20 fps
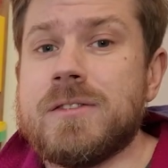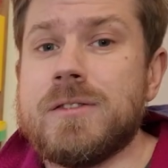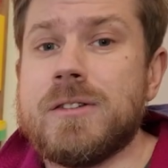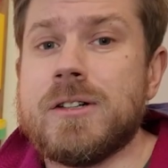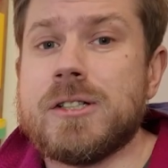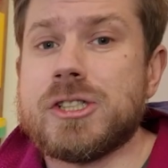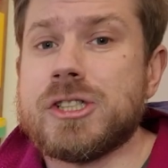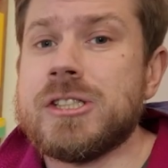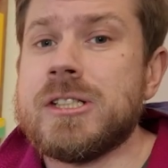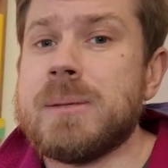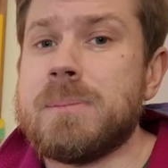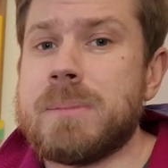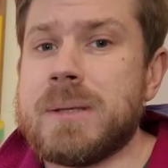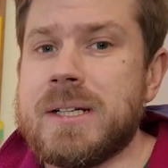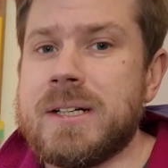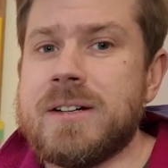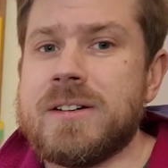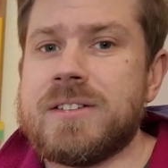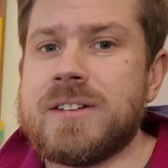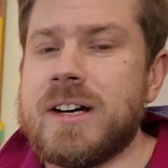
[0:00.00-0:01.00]
version
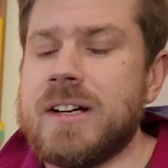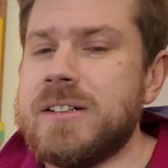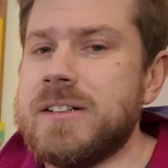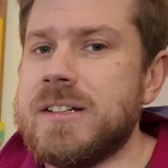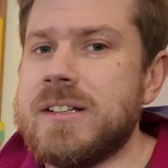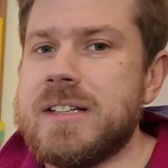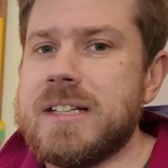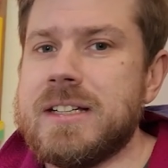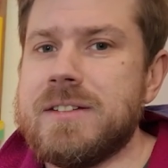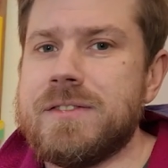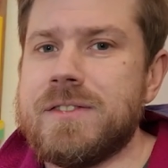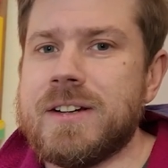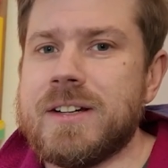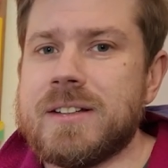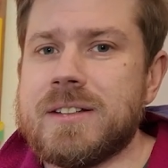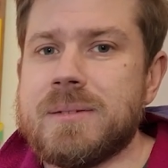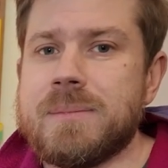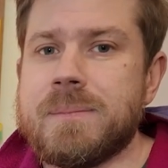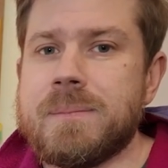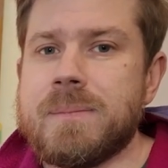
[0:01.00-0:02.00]
appears underneath
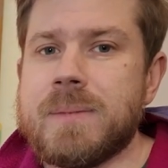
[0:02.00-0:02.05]
it.